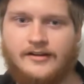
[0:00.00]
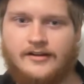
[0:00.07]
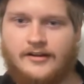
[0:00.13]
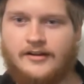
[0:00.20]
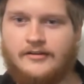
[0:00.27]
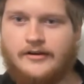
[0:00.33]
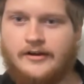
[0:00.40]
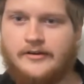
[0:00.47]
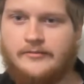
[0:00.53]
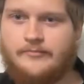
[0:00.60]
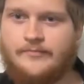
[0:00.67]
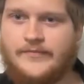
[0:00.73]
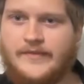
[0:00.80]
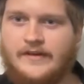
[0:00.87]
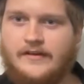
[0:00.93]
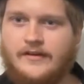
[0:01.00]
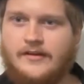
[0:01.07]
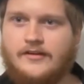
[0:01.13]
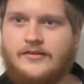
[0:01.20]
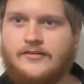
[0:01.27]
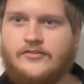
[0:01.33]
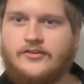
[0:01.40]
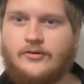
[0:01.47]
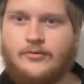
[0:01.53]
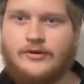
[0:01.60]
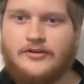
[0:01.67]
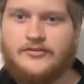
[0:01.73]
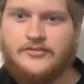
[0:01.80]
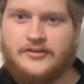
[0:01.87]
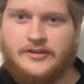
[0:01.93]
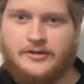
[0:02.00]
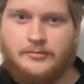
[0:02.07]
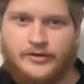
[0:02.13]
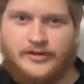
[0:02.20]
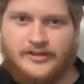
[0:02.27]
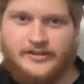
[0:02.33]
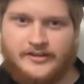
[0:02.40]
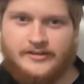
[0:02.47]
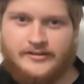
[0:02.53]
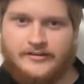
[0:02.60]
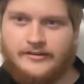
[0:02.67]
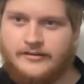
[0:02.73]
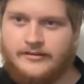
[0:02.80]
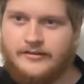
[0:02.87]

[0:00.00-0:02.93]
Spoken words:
All right. So we're also going to bring in